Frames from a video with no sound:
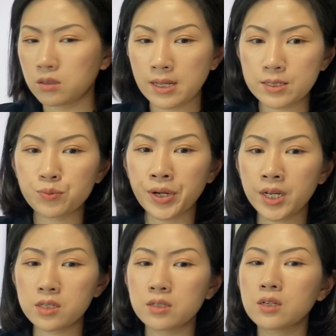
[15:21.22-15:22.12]
Let's
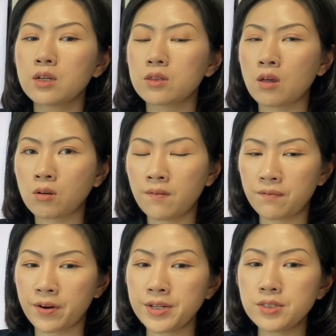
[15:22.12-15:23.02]
read the
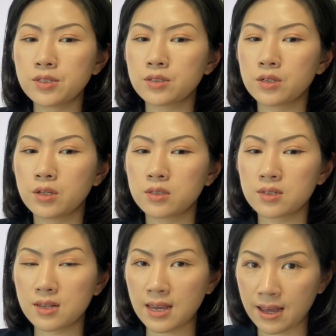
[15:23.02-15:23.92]
conference
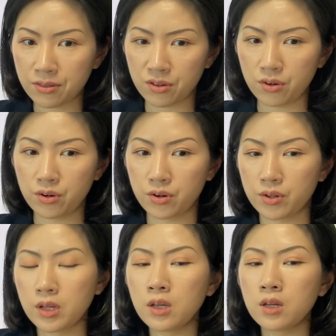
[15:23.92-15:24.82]
together.
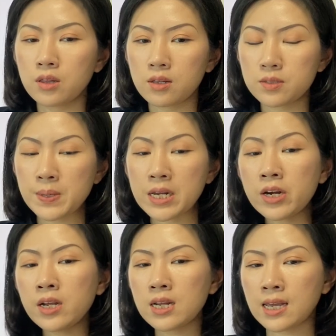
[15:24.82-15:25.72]
The speaker
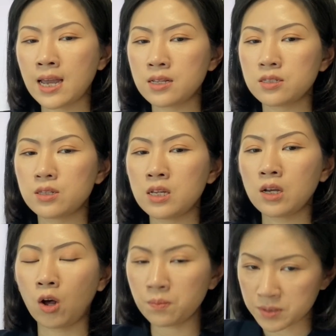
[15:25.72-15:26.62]
indicates the
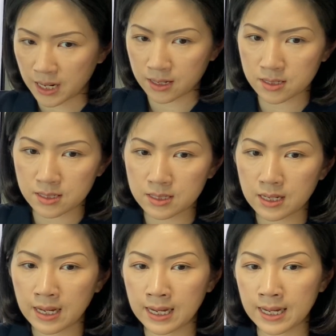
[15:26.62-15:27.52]
object
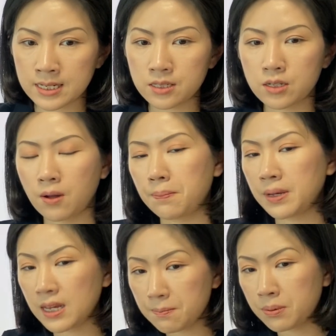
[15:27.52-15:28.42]
as the
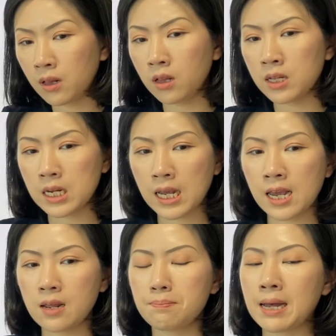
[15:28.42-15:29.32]
people
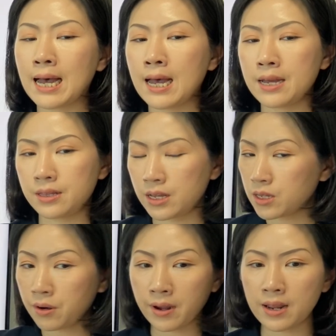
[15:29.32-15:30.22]
indicated by the
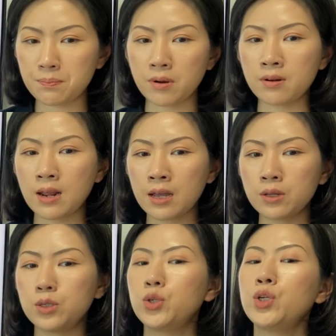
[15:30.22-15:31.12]
interrogative
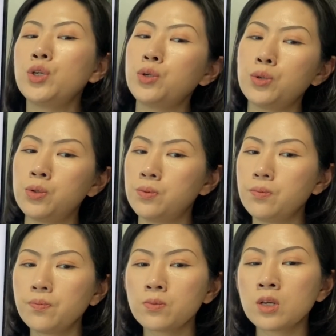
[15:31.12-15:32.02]
pronoun who,
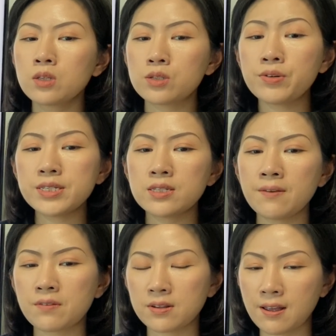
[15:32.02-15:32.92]
to
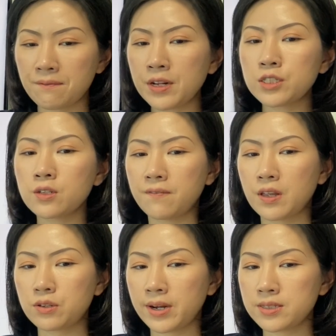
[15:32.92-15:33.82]
receive the definition of
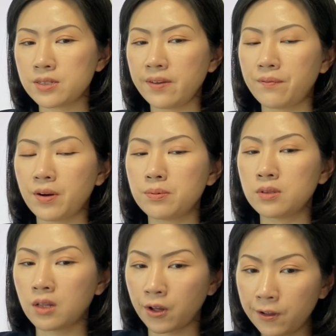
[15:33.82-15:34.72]
the transitive verb
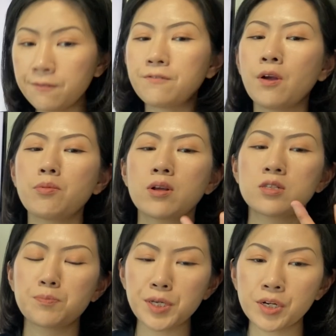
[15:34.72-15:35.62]
love from the
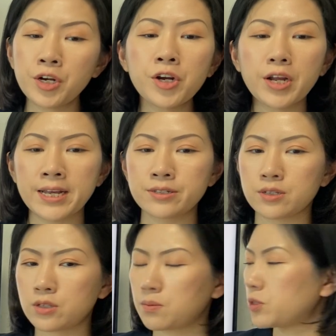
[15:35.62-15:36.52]
speaker as the
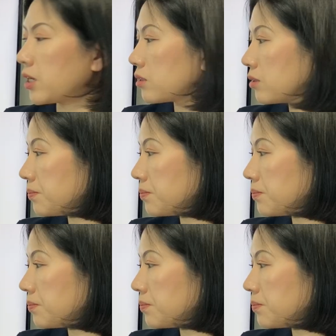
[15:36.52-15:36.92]
subject.